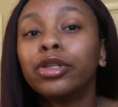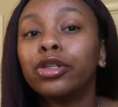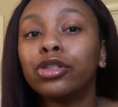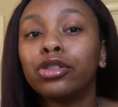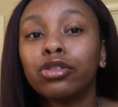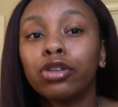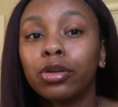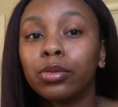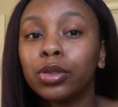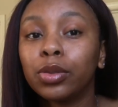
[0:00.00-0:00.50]

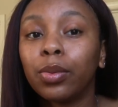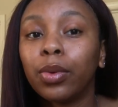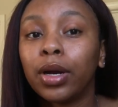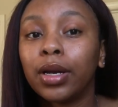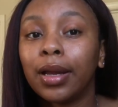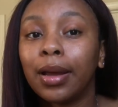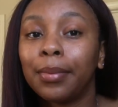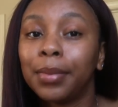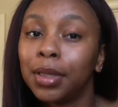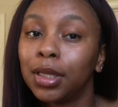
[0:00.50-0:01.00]
description bar
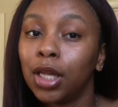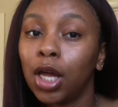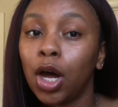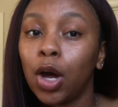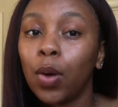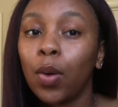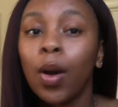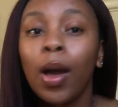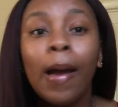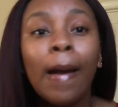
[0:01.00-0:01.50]
down
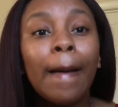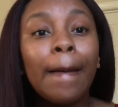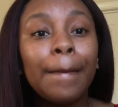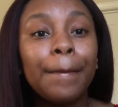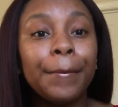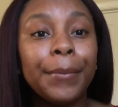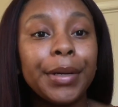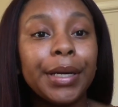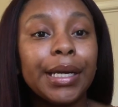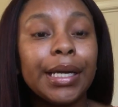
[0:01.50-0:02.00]
below.
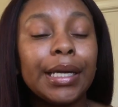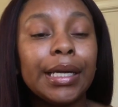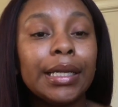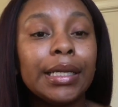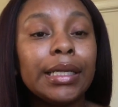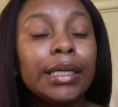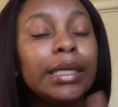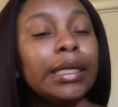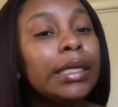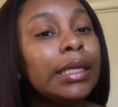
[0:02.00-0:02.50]
But
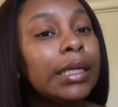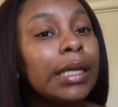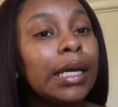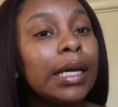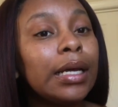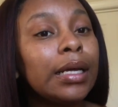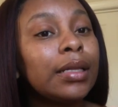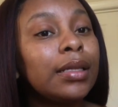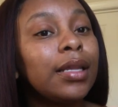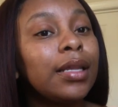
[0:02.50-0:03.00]
yeah,